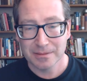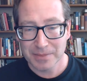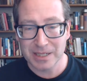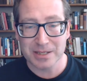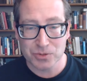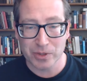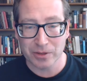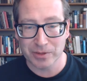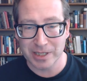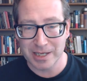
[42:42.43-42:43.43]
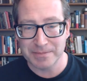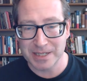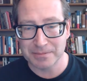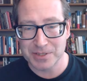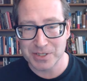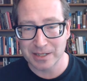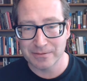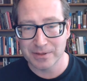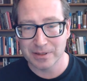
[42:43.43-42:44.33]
Because we only keep 10% of